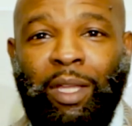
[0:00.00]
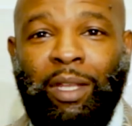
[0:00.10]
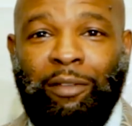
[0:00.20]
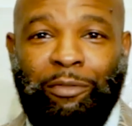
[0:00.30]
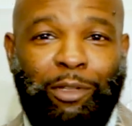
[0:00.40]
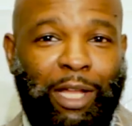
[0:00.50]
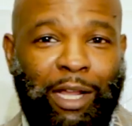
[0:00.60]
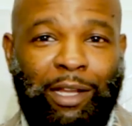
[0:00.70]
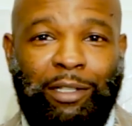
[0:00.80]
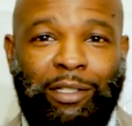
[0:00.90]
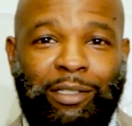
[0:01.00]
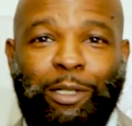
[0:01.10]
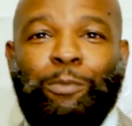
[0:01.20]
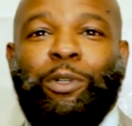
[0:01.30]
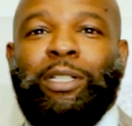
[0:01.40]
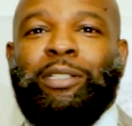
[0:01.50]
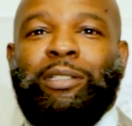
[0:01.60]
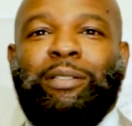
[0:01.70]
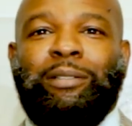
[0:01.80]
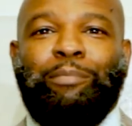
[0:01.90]
And I feel like I need someone
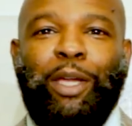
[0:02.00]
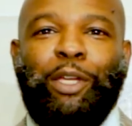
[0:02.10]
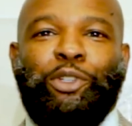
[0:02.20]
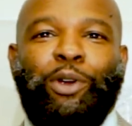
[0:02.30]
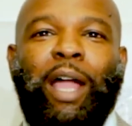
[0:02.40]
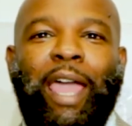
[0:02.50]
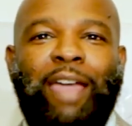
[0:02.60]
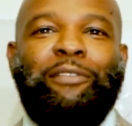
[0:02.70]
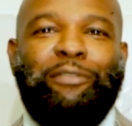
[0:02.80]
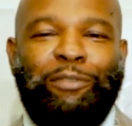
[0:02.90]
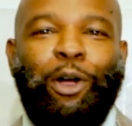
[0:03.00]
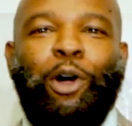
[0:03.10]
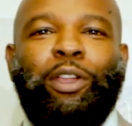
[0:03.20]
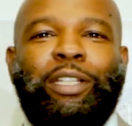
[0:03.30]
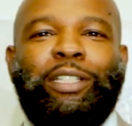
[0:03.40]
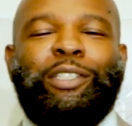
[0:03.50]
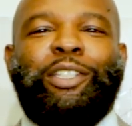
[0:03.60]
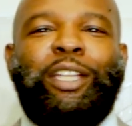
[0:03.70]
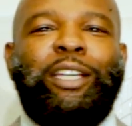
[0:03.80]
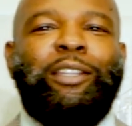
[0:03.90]
to make sure I have all of this
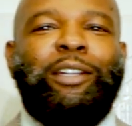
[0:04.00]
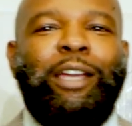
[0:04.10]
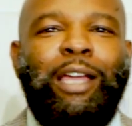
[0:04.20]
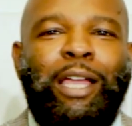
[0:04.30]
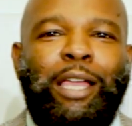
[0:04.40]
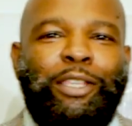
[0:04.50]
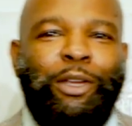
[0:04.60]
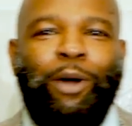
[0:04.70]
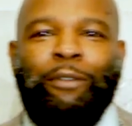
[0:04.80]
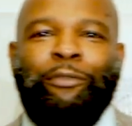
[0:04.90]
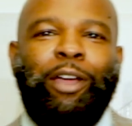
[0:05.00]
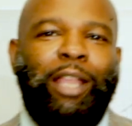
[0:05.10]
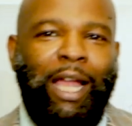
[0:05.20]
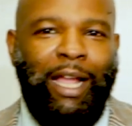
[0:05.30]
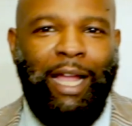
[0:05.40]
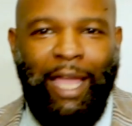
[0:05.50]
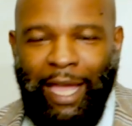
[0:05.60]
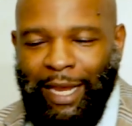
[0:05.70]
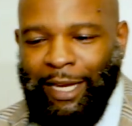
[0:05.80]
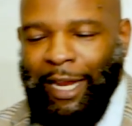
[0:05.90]
together. So I felt like I
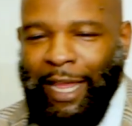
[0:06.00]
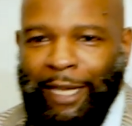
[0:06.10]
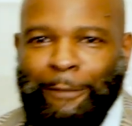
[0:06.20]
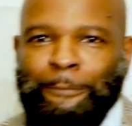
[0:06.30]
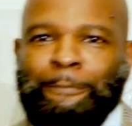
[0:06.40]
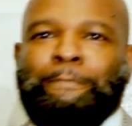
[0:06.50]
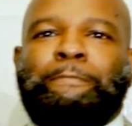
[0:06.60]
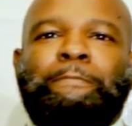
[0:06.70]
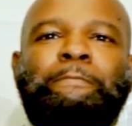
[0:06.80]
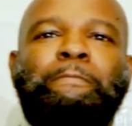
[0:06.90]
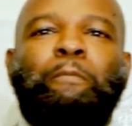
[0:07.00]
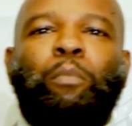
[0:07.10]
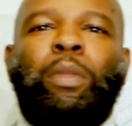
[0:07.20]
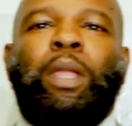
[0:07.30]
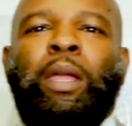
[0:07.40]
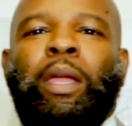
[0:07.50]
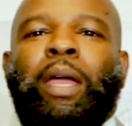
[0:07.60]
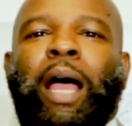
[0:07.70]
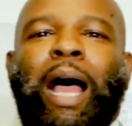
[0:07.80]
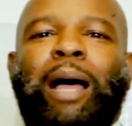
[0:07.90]
had it, and
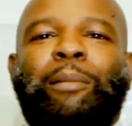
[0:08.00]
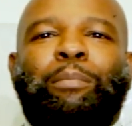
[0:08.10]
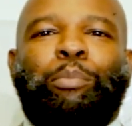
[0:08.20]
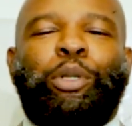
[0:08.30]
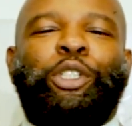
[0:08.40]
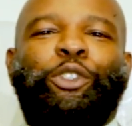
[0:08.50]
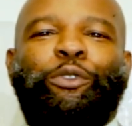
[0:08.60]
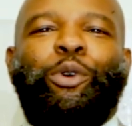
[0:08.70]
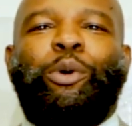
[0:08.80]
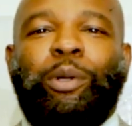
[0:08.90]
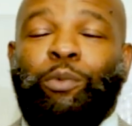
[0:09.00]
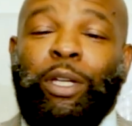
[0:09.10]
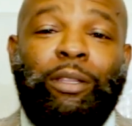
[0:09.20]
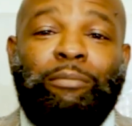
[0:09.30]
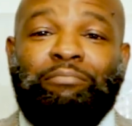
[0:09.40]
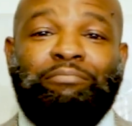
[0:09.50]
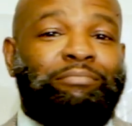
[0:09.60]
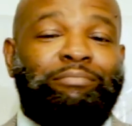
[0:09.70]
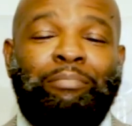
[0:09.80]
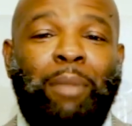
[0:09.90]
I pushed forward with
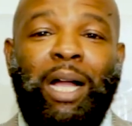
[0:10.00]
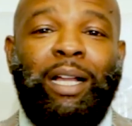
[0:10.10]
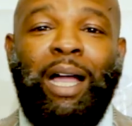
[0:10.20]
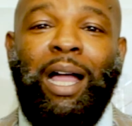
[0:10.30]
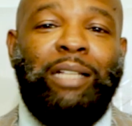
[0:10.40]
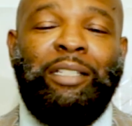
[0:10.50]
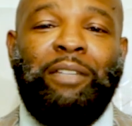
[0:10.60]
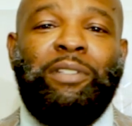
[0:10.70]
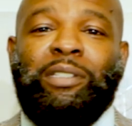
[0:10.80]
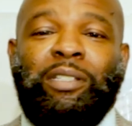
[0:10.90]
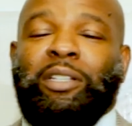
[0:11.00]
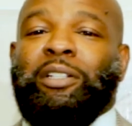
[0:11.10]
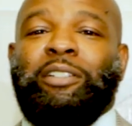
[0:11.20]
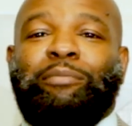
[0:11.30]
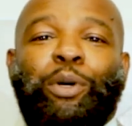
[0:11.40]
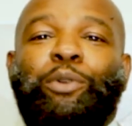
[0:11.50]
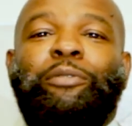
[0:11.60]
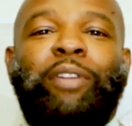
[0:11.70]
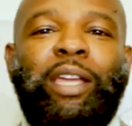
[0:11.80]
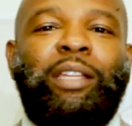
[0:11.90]
my God-given skill of
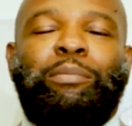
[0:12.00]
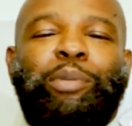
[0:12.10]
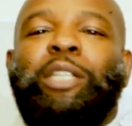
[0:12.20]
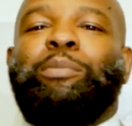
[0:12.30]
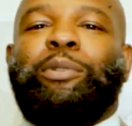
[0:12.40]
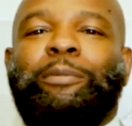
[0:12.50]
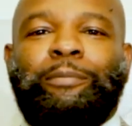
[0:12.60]
motivating people.